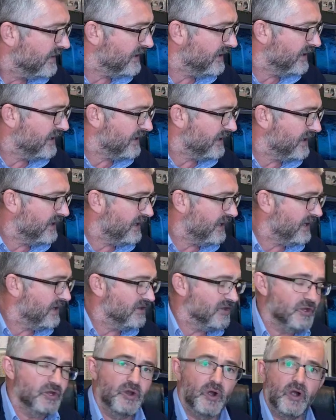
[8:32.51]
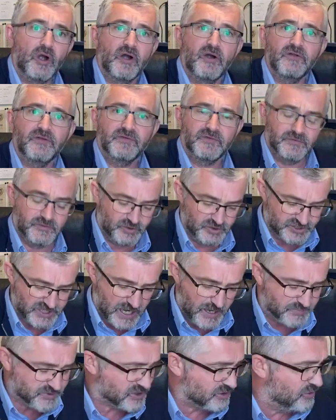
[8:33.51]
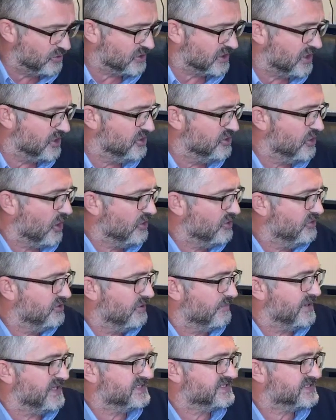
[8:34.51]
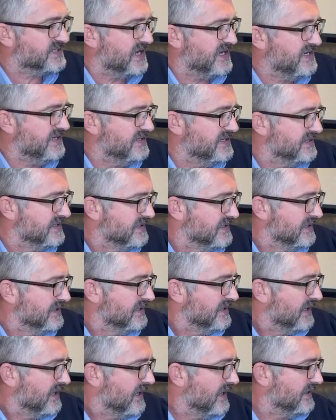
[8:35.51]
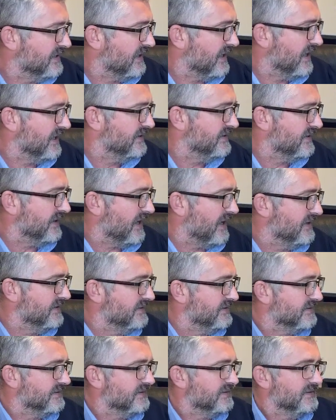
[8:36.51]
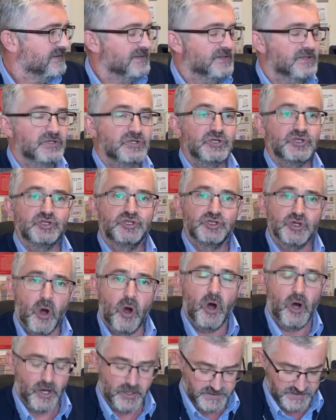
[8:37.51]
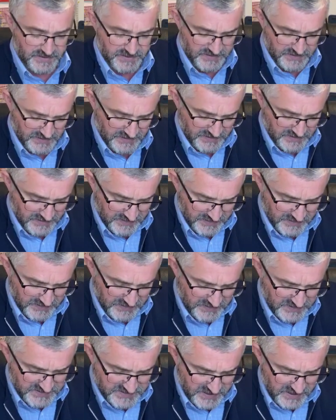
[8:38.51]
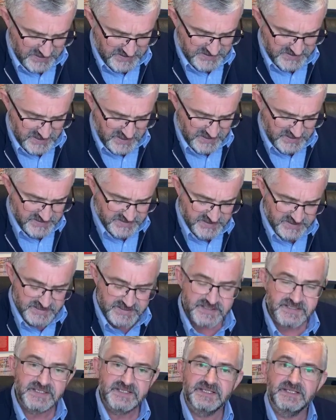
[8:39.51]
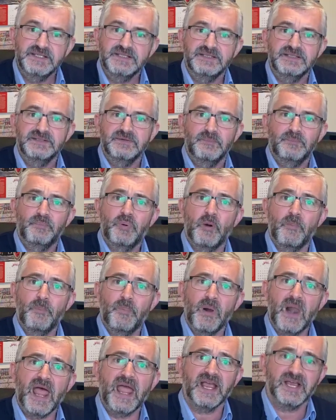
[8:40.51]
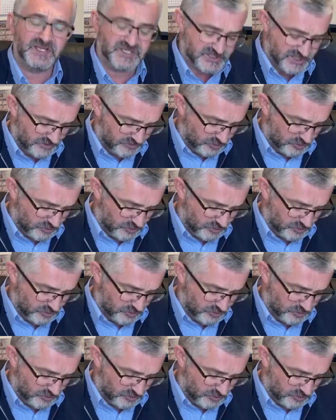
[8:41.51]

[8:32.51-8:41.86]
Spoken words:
in the earth. There's absolutely none to be seen. And John is perplexed at